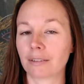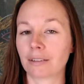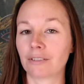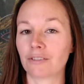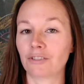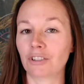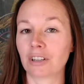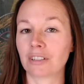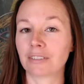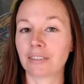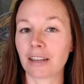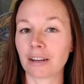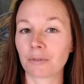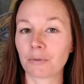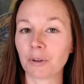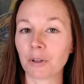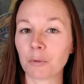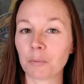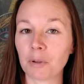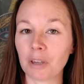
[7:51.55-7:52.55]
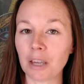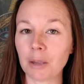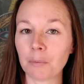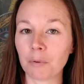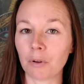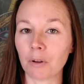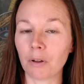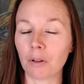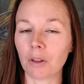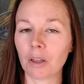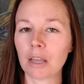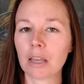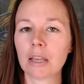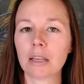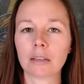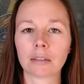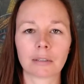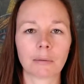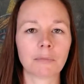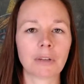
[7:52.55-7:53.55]
Because just like real people,
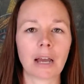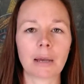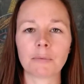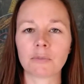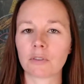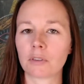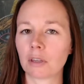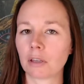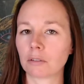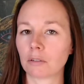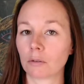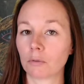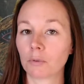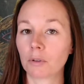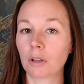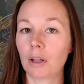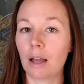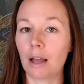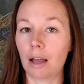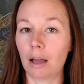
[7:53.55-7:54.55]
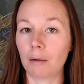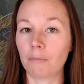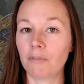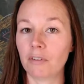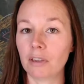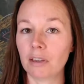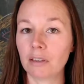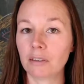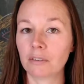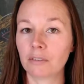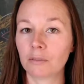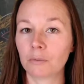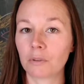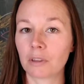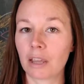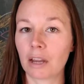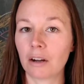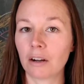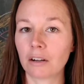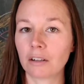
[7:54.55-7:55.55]
sometimes things are real obvious
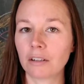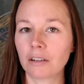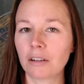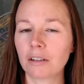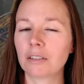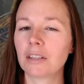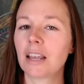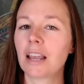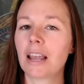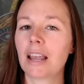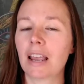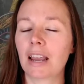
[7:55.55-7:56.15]
with characters,